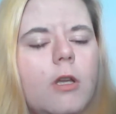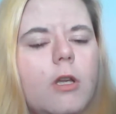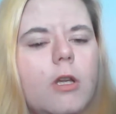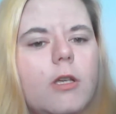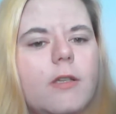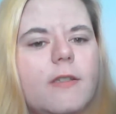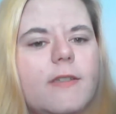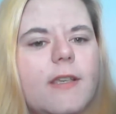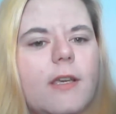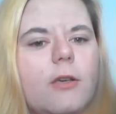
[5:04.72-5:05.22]

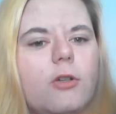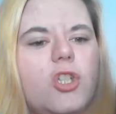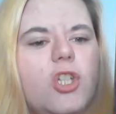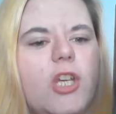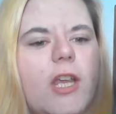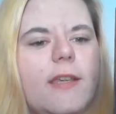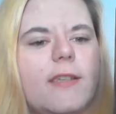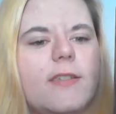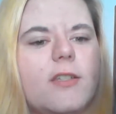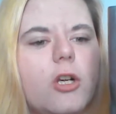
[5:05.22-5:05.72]
So
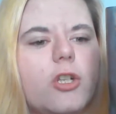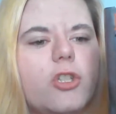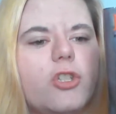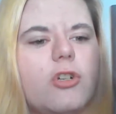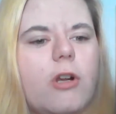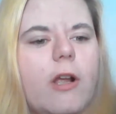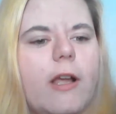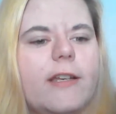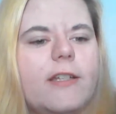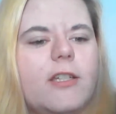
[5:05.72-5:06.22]
she starts
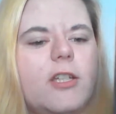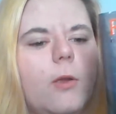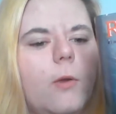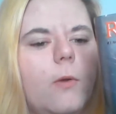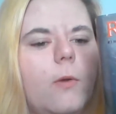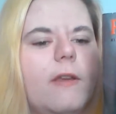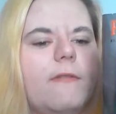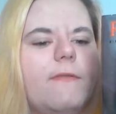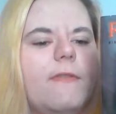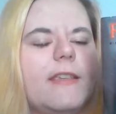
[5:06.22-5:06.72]
trying to
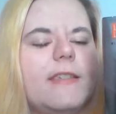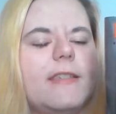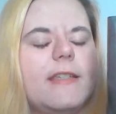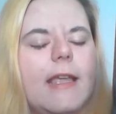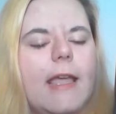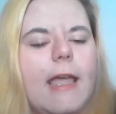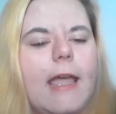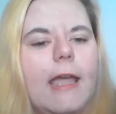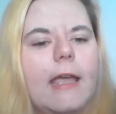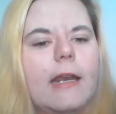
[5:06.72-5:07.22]

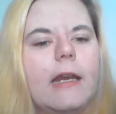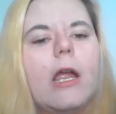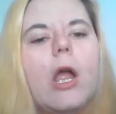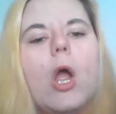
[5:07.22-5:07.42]
investigate